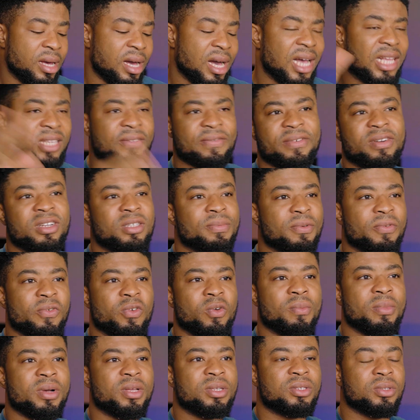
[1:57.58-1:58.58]
As far as
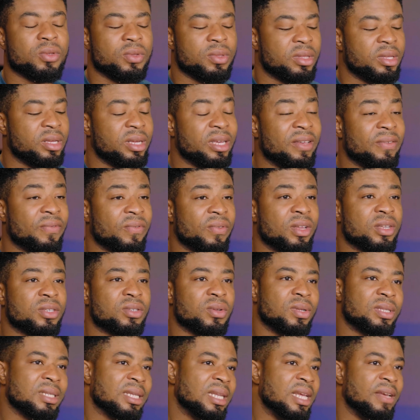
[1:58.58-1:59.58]
performance on the Infinix
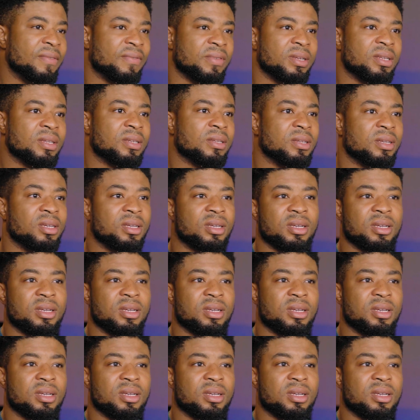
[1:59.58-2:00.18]
Hot 11,